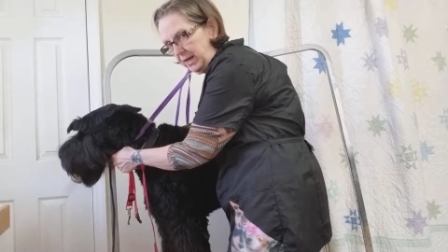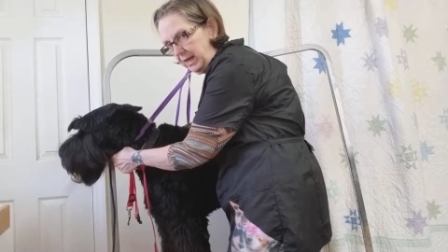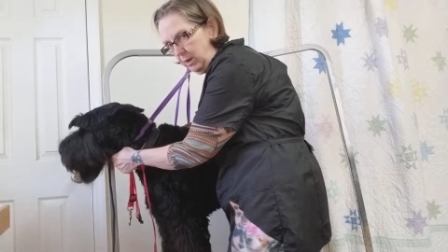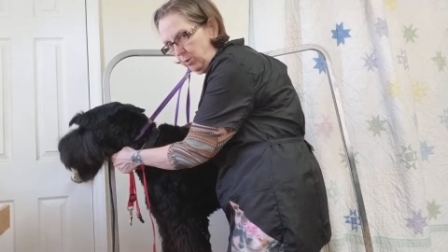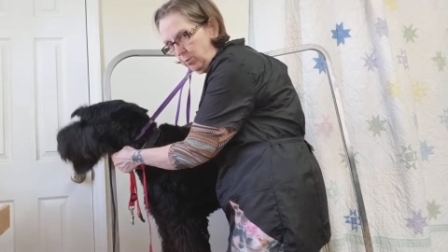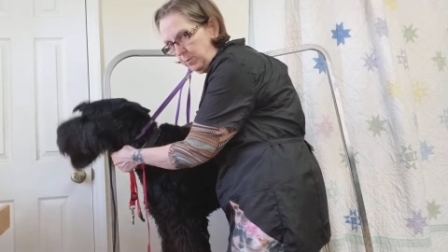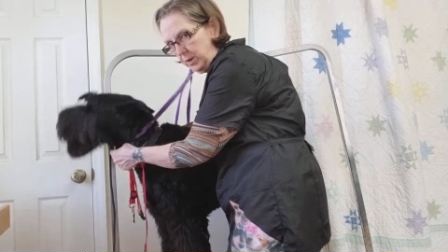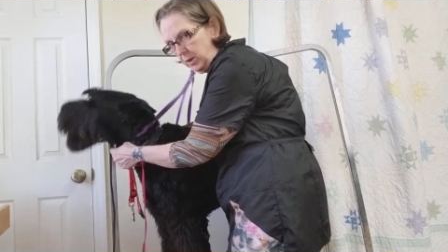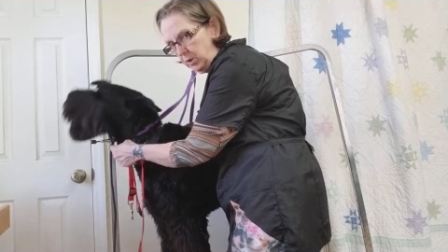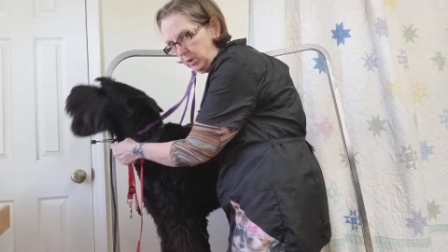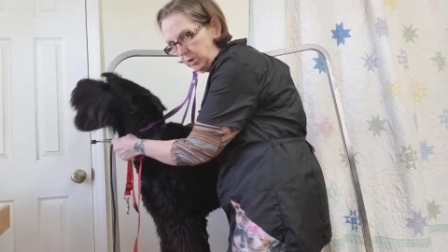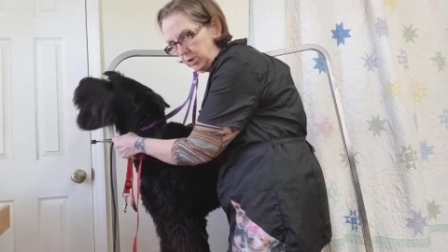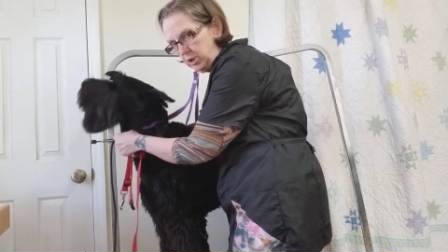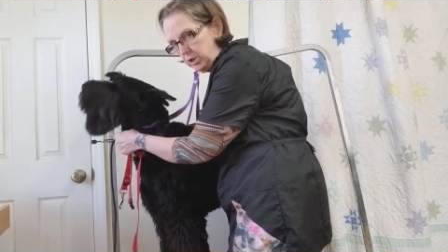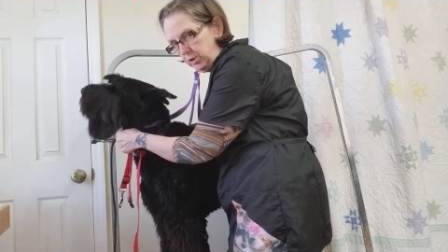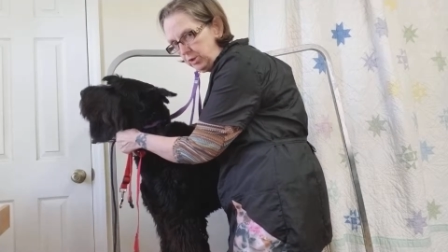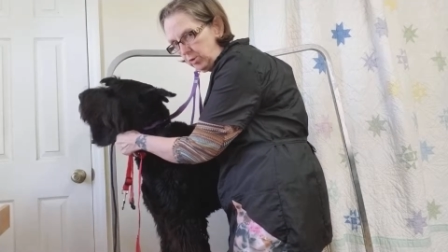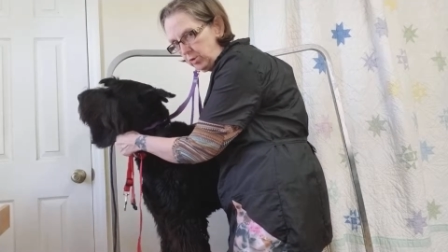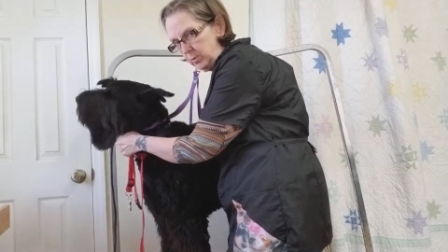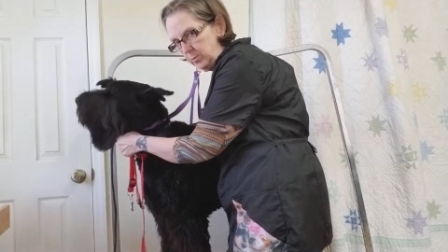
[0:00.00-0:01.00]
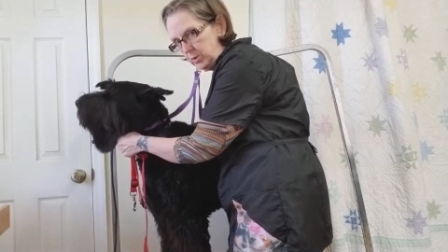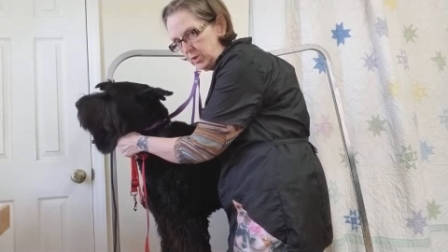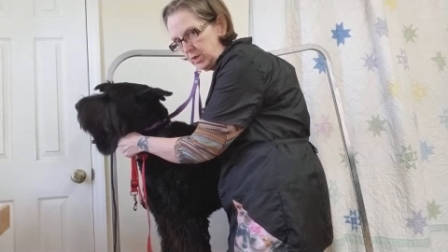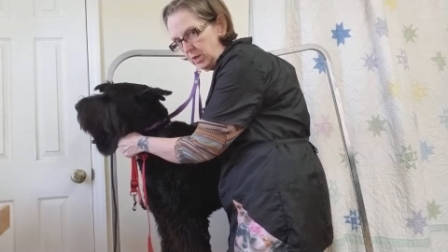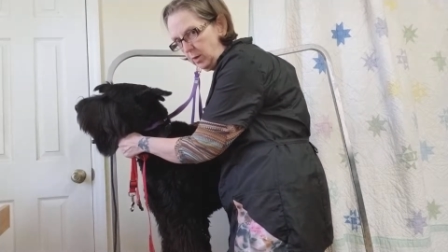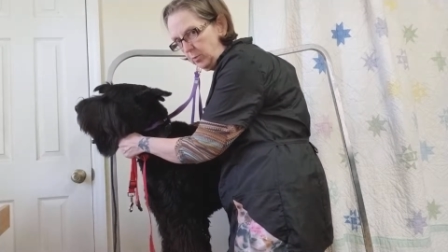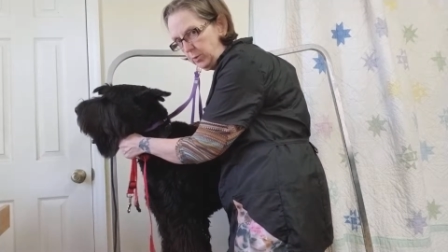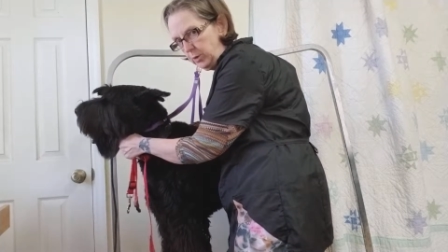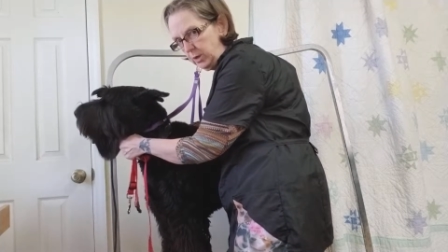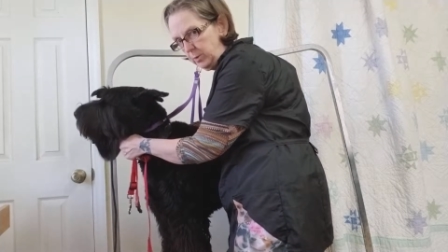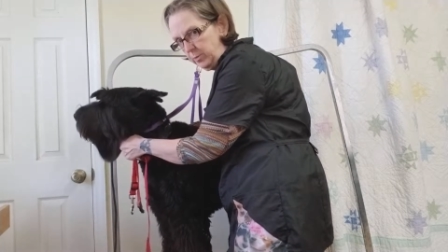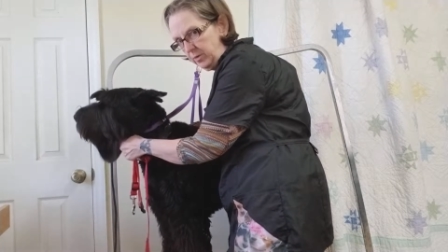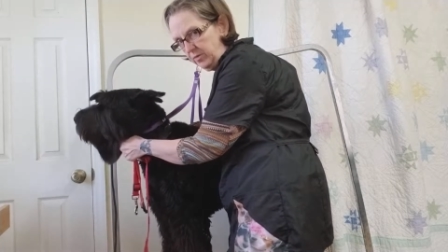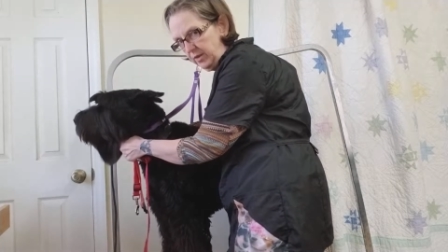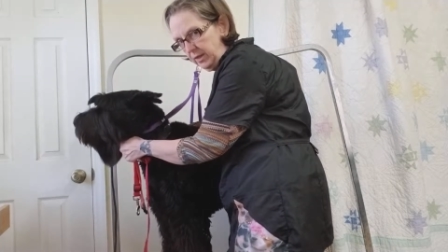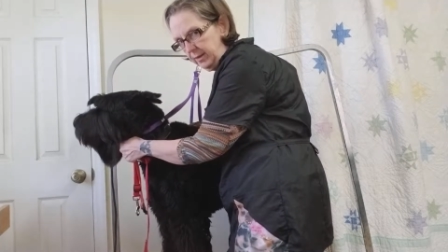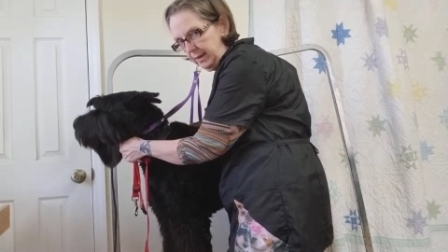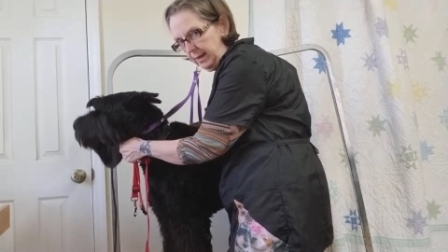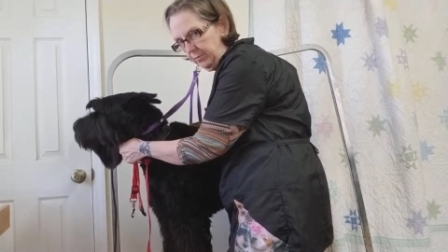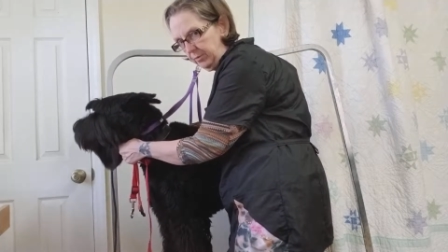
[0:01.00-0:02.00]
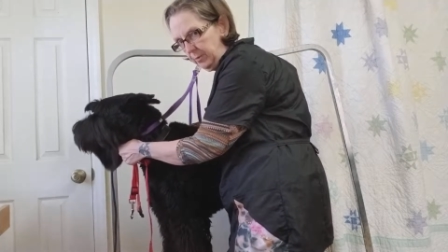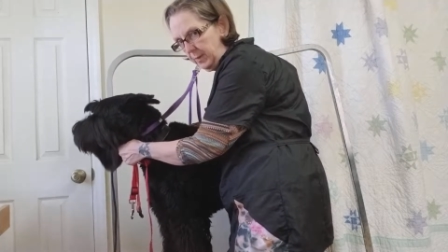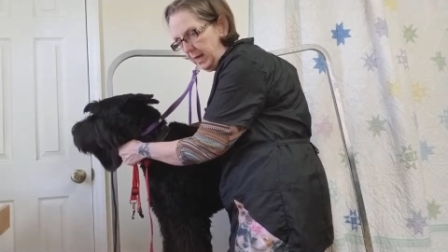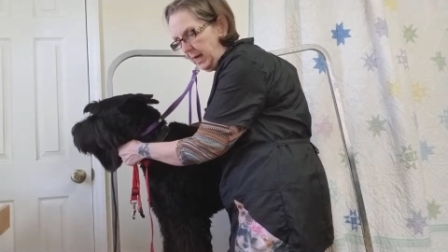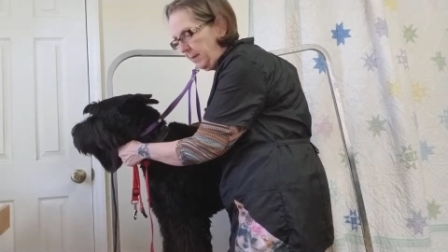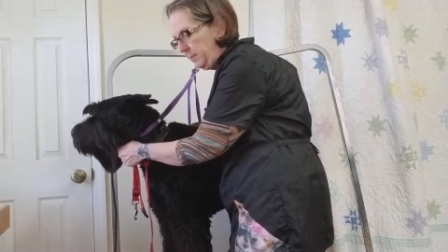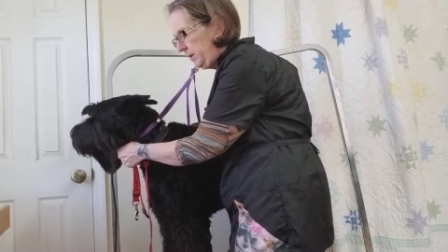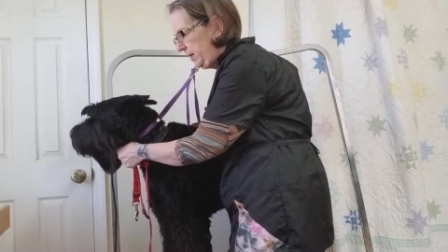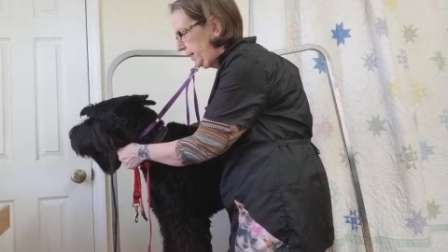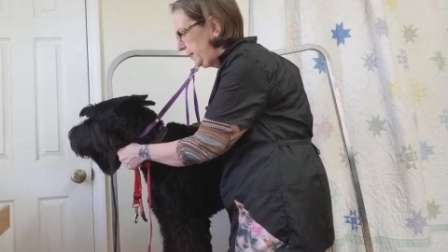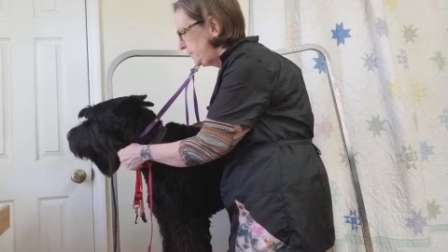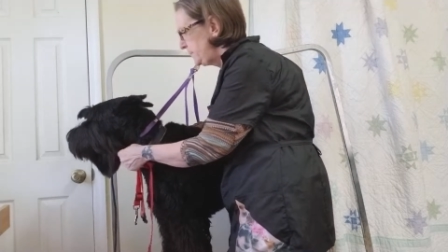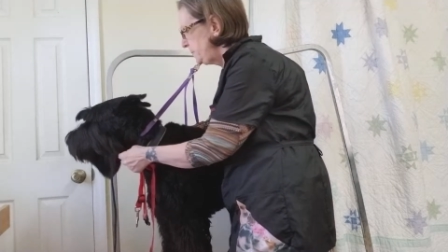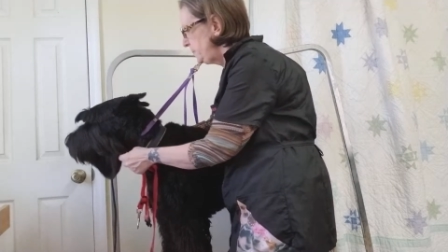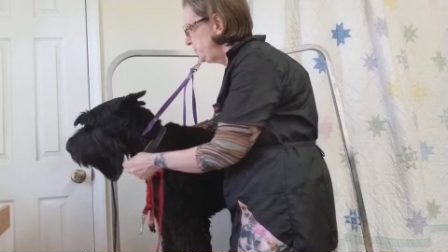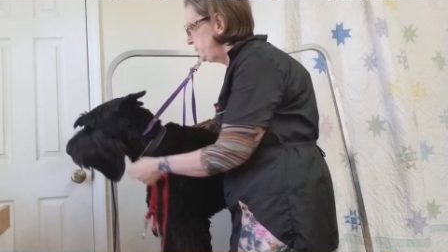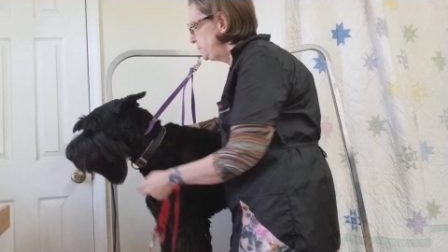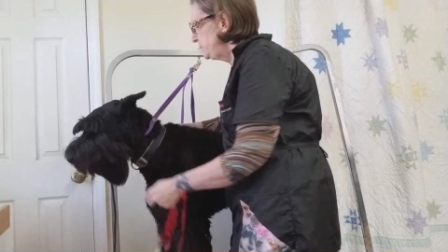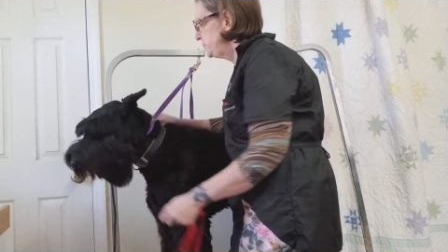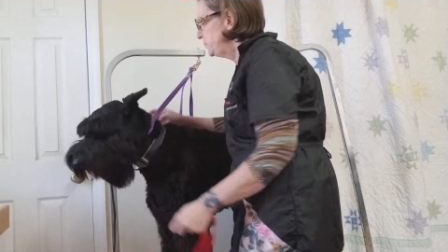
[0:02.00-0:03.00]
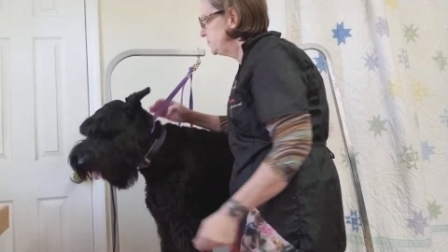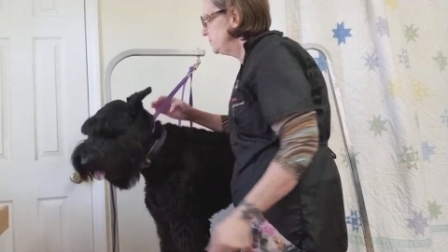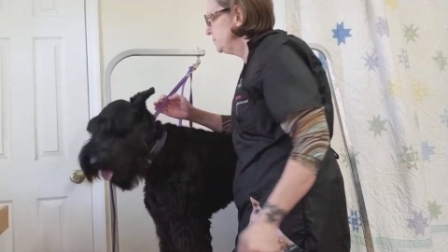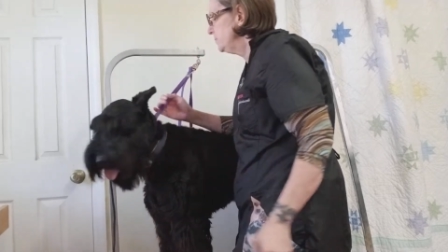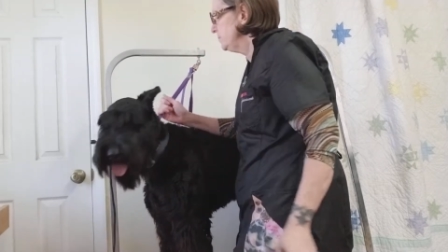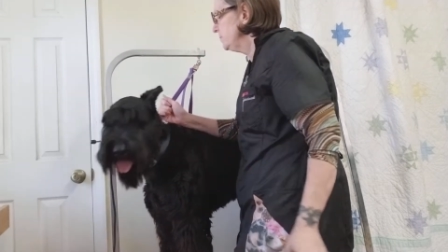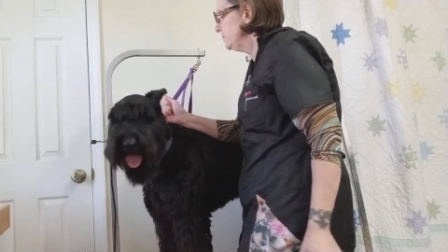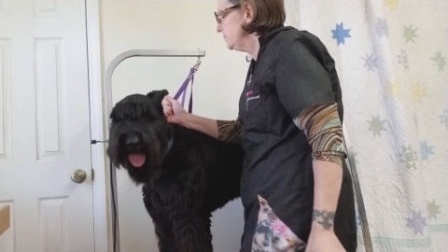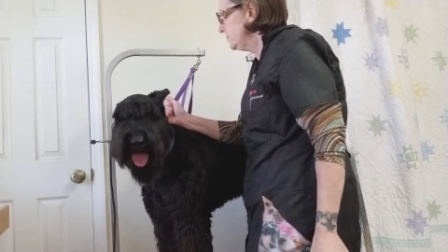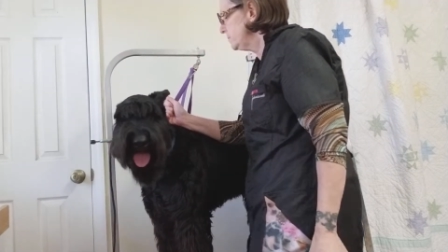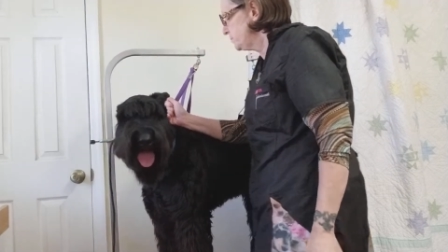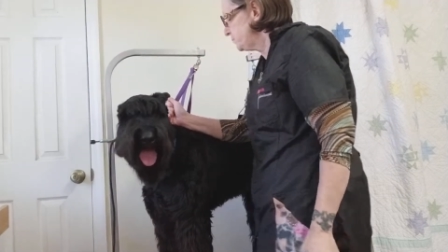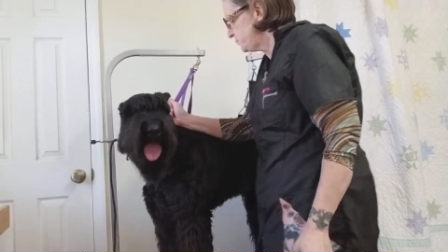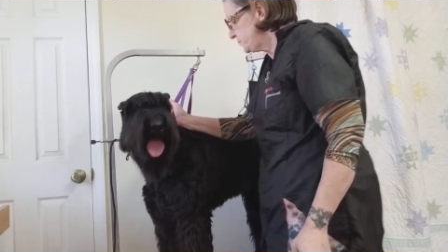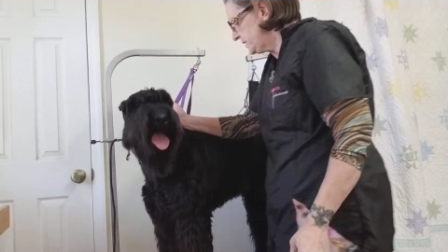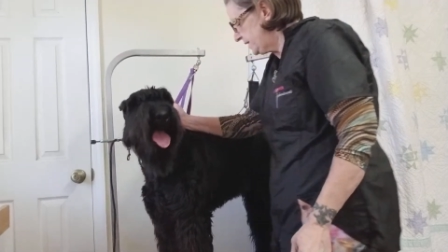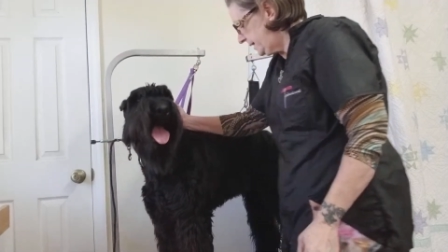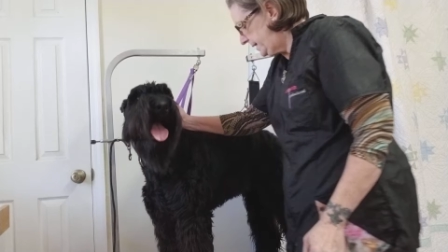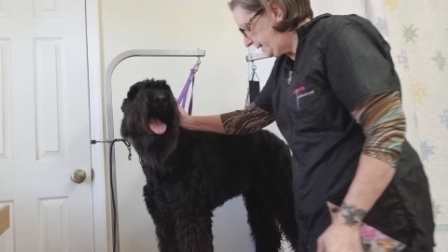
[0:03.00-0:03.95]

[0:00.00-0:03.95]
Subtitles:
he would be hooked to the groomer's helper to prevent that from happening. And